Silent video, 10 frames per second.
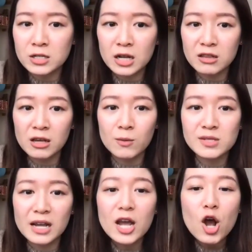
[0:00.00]
I think it was
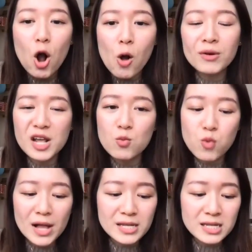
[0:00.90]
like only
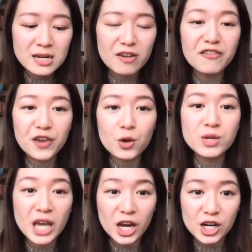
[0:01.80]
once in a few
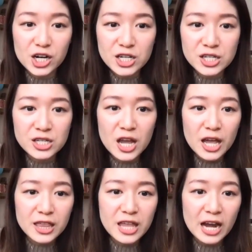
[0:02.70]
years
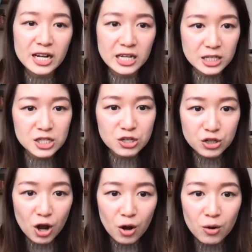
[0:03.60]
that it
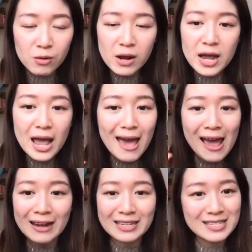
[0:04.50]
snow,
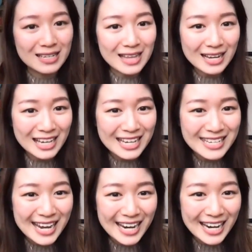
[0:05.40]
and it's a lucky
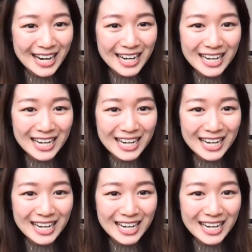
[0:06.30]
year.